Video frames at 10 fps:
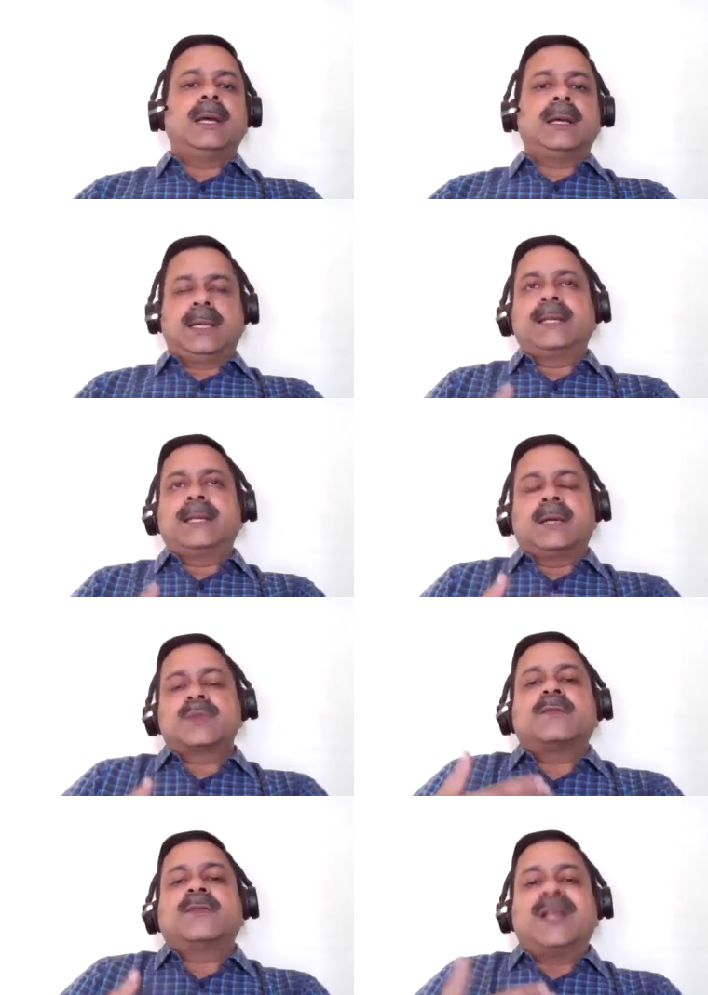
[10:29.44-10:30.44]
uh, in
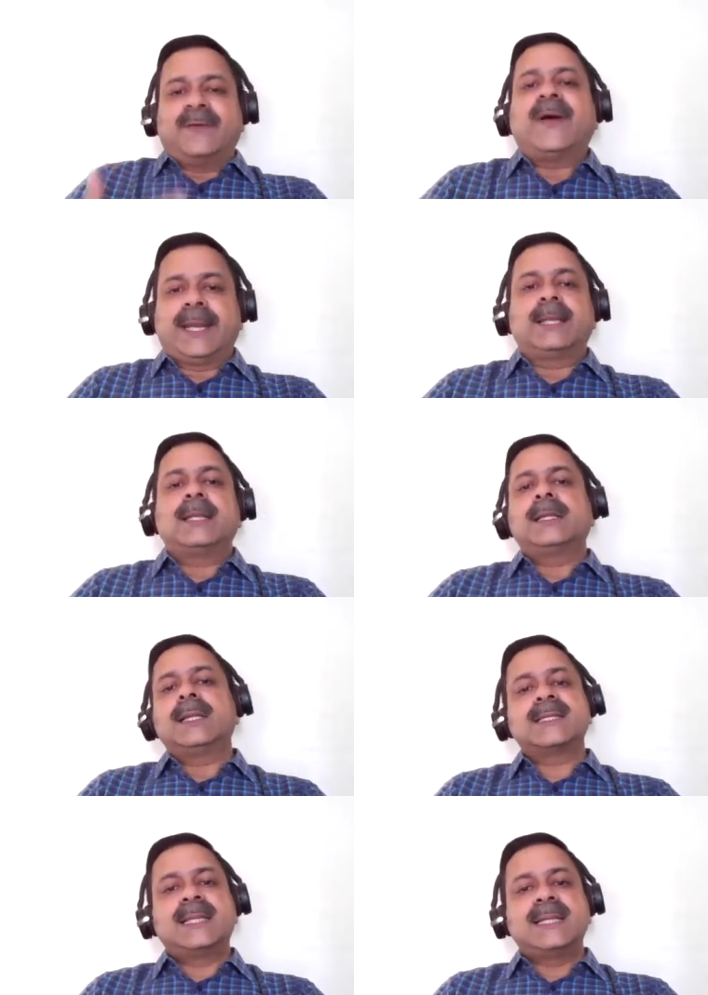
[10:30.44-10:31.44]
terms of defining.
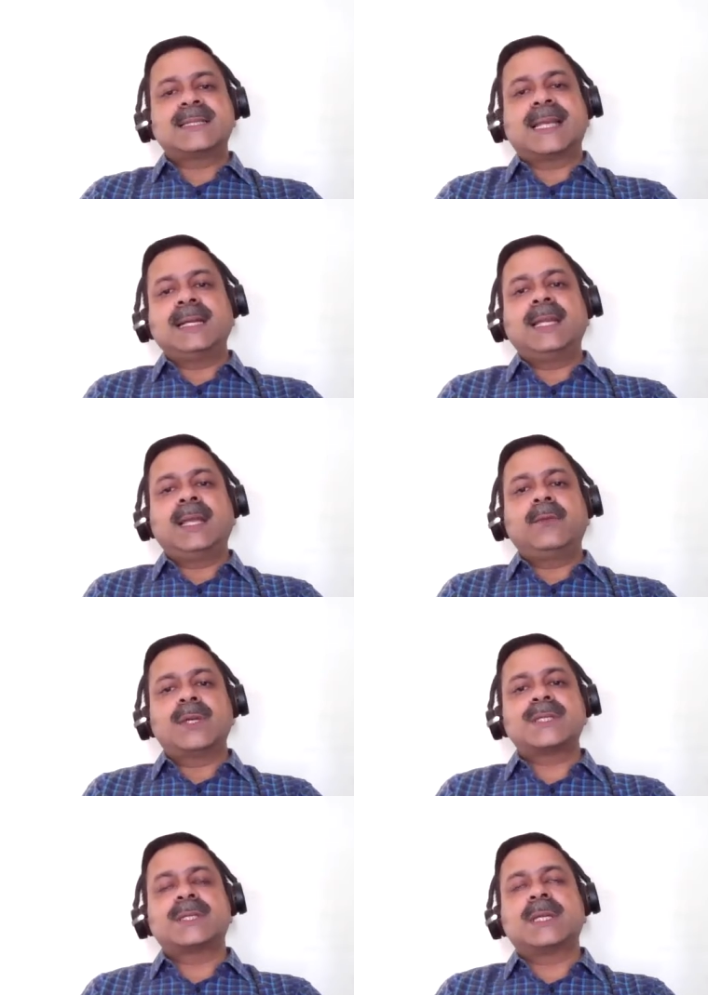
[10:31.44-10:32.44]
This, the second thing
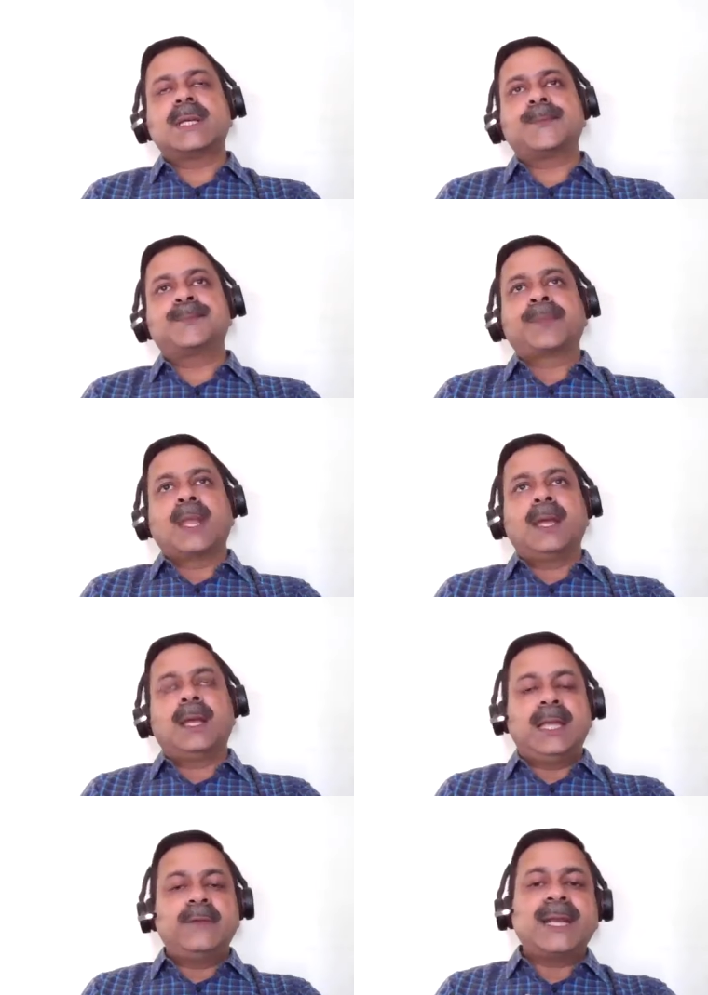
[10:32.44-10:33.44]
was um,
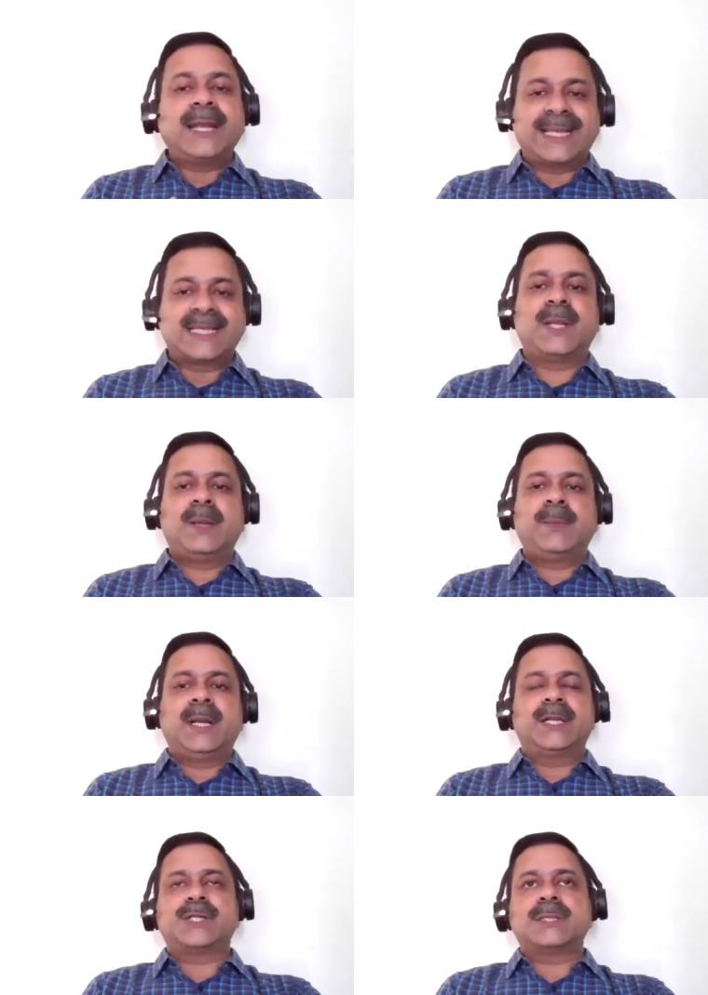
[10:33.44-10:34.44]
uh, even
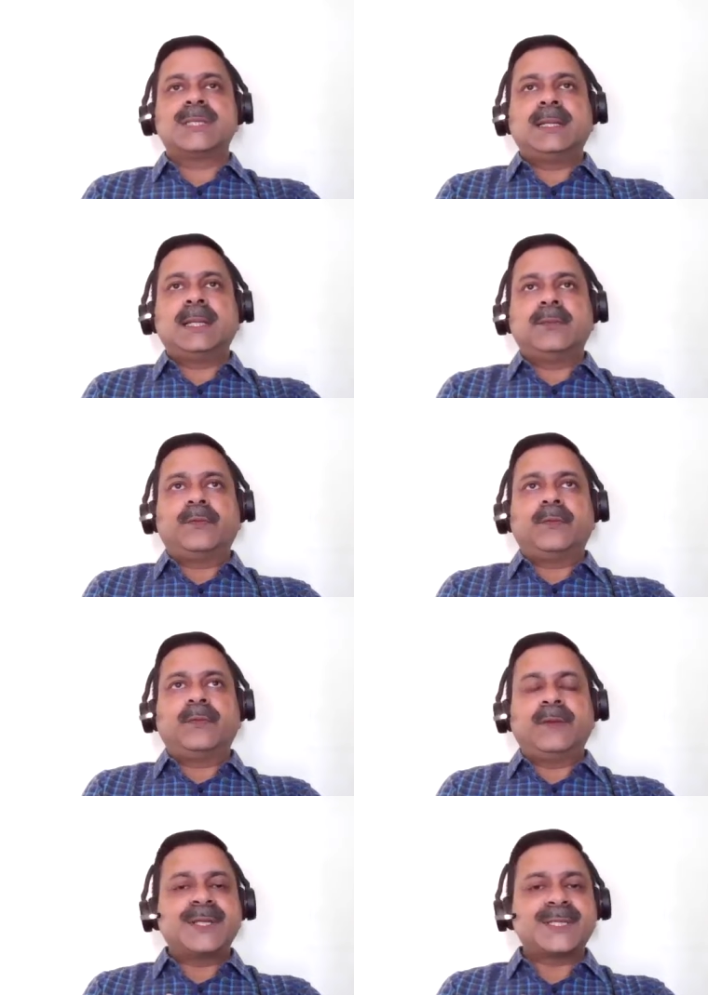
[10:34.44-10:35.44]
experimentation. See, the,
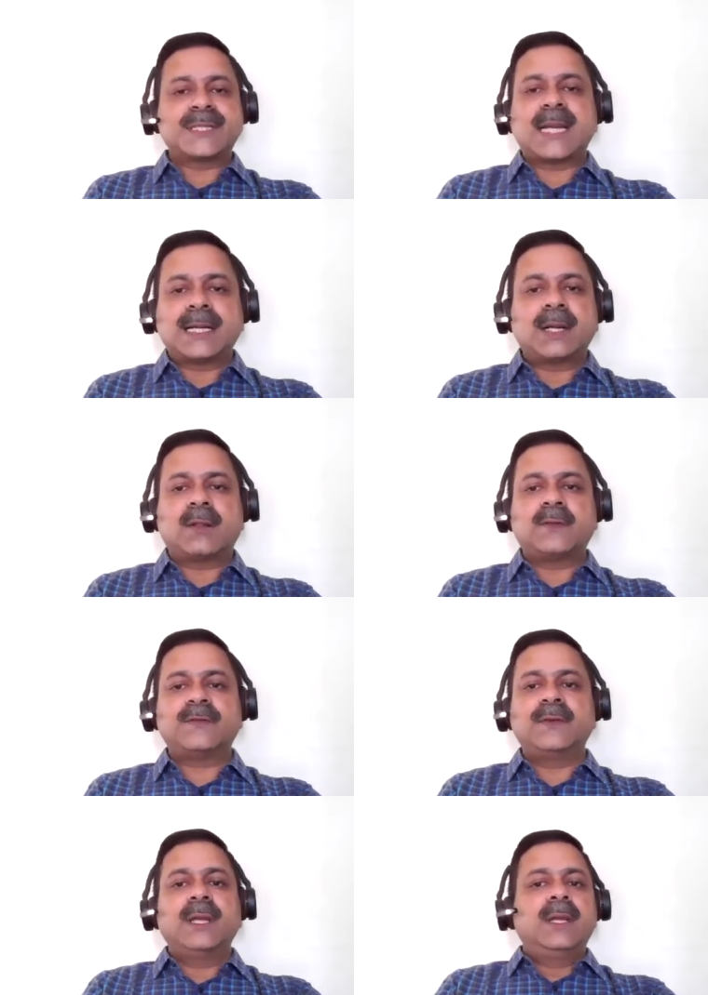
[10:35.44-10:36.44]
when we started
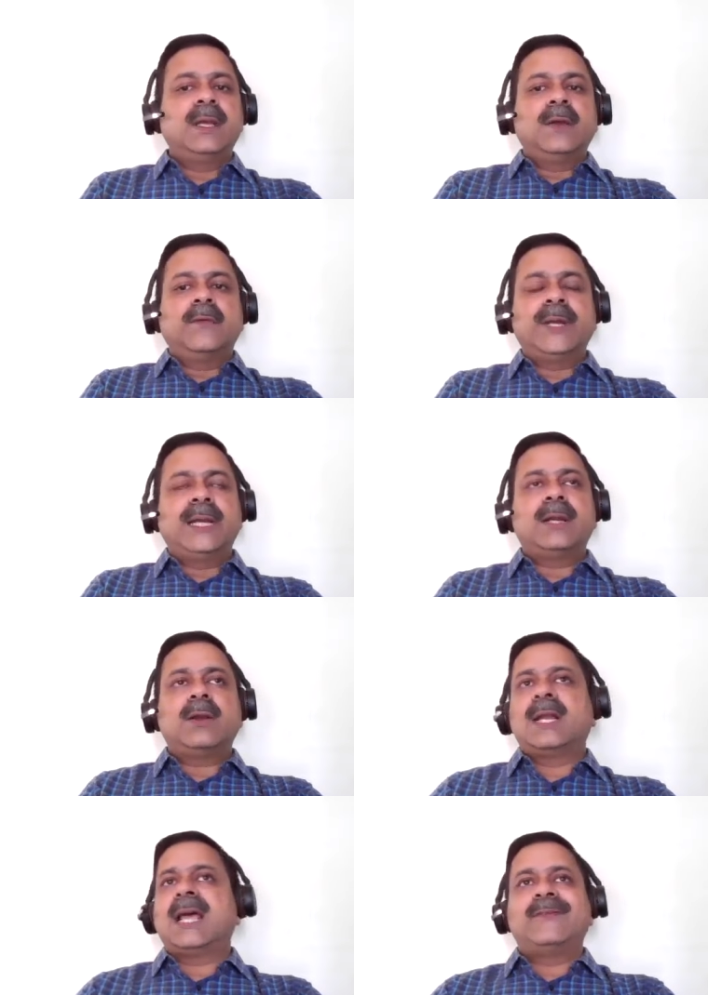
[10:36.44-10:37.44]
off, we did
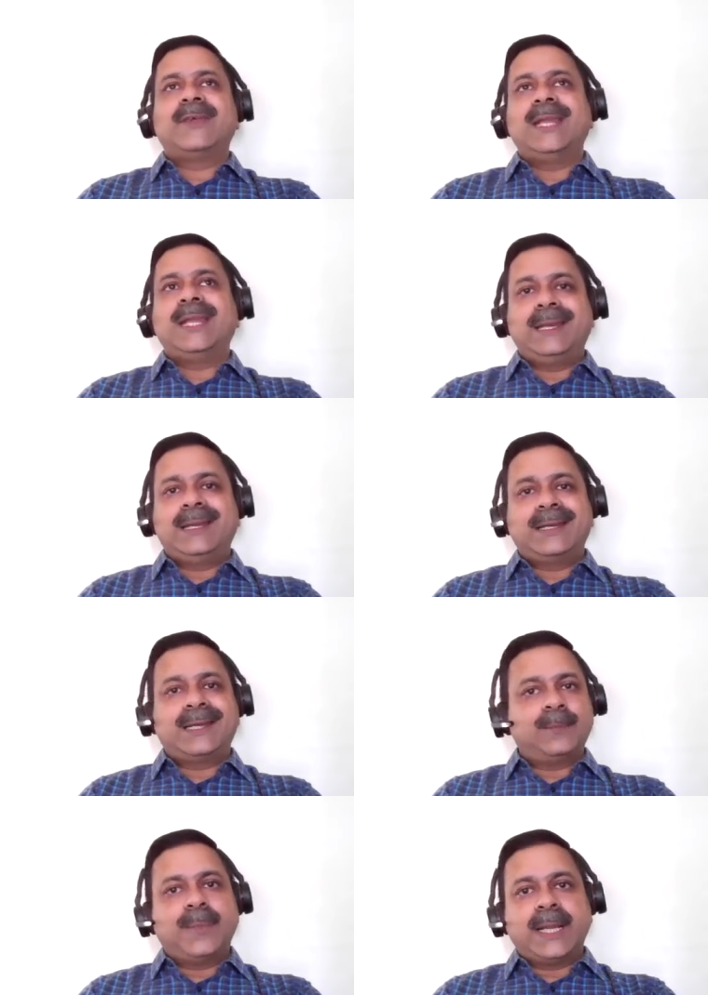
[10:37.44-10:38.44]
not have any
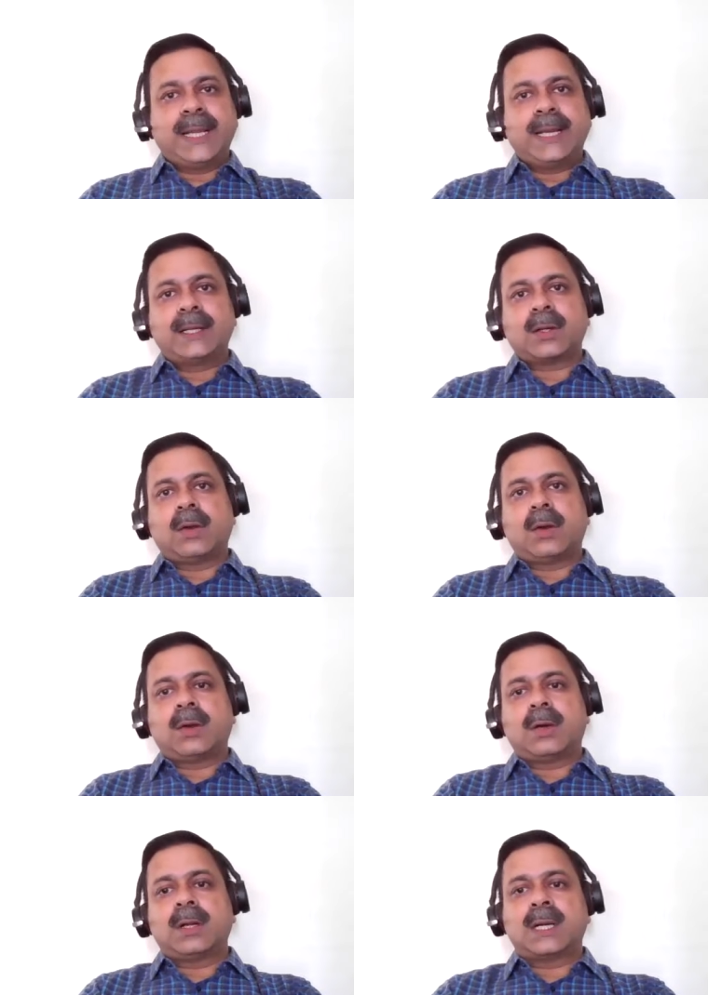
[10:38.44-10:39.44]
template
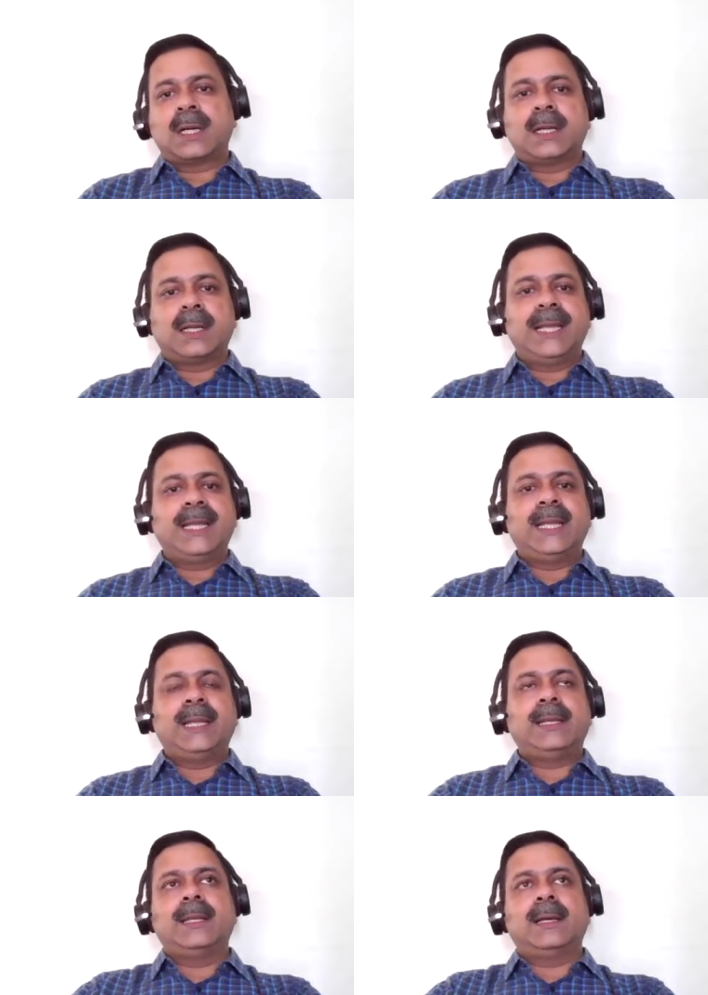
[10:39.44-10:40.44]
or uh,
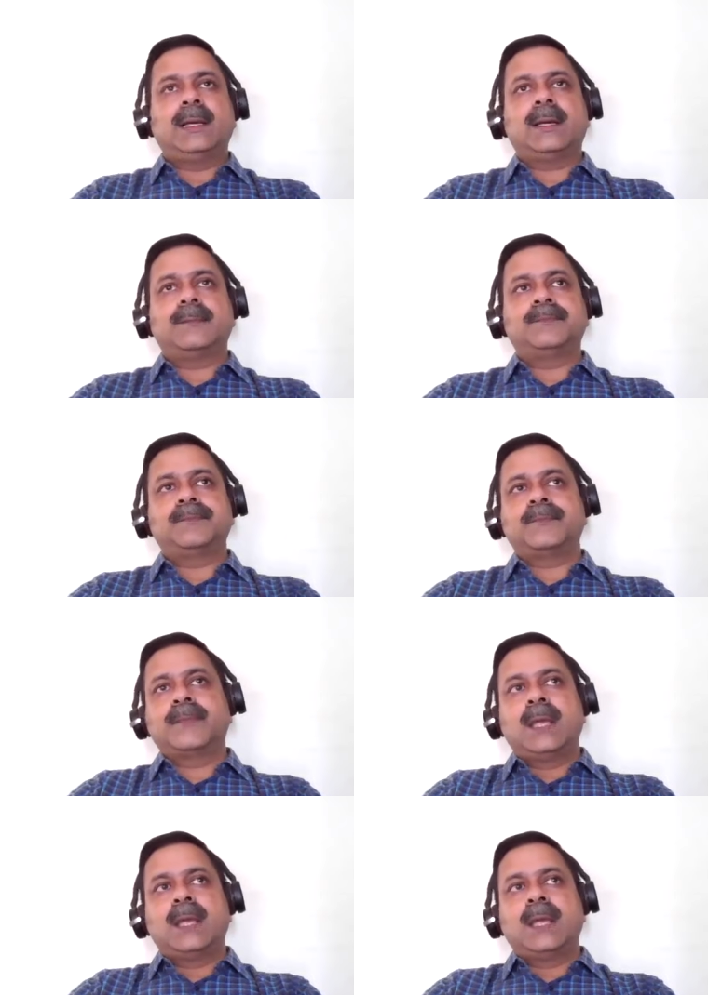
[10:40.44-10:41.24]
any, um,